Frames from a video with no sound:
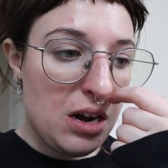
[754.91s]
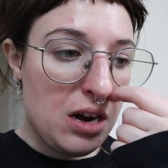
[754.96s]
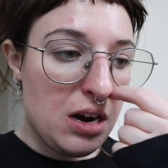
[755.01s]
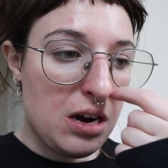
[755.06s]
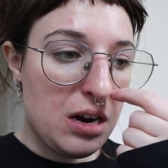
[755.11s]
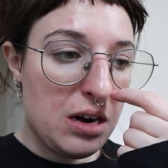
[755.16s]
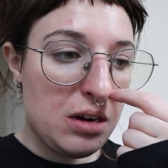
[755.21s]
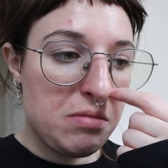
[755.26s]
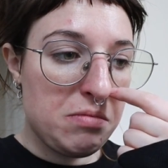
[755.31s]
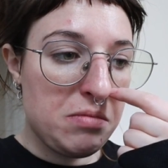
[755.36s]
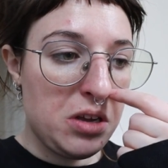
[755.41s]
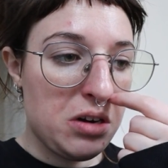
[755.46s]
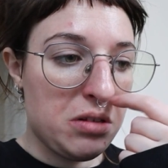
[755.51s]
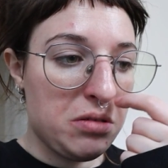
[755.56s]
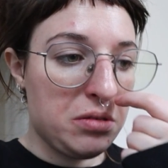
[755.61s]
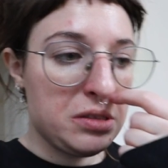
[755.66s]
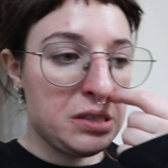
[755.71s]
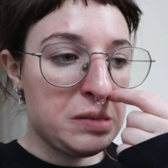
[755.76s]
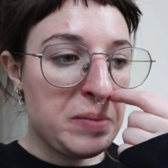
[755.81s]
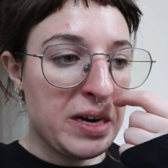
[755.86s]
you know,
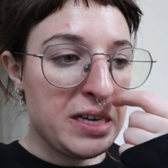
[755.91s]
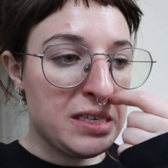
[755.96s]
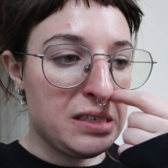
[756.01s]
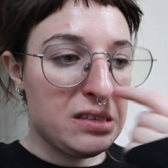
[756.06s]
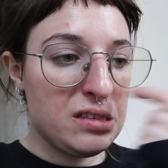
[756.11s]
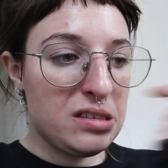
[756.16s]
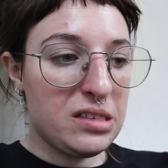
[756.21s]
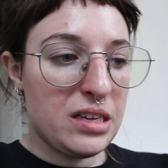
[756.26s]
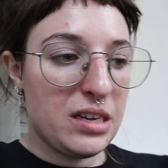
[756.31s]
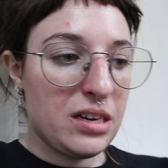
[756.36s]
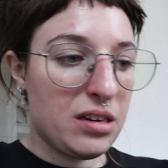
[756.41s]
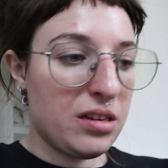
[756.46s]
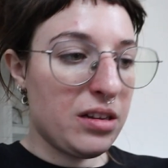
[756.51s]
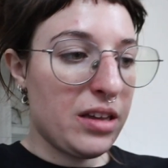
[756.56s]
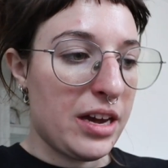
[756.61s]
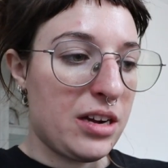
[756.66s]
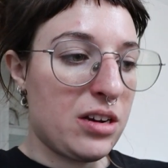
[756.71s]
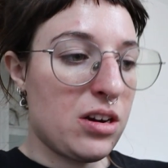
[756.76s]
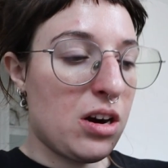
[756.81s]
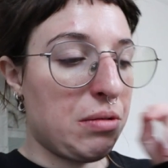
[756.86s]
old spices that are,
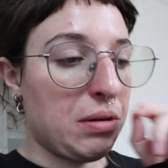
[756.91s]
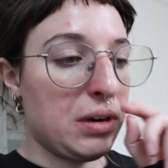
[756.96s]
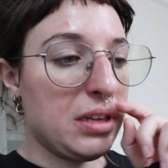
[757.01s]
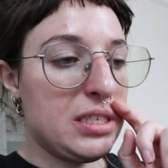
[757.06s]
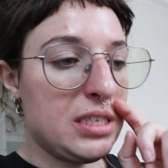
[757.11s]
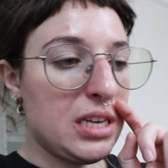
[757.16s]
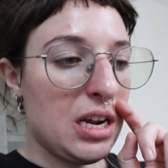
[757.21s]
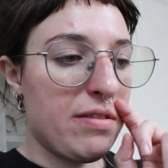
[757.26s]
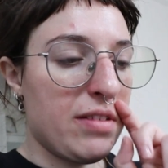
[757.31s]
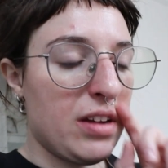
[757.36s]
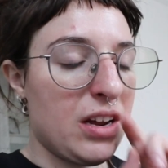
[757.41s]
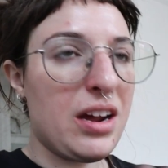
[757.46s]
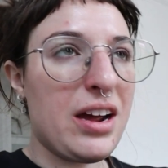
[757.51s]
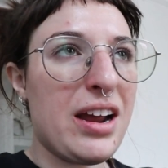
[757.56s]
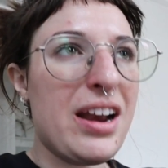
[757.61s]
like, not worth saving,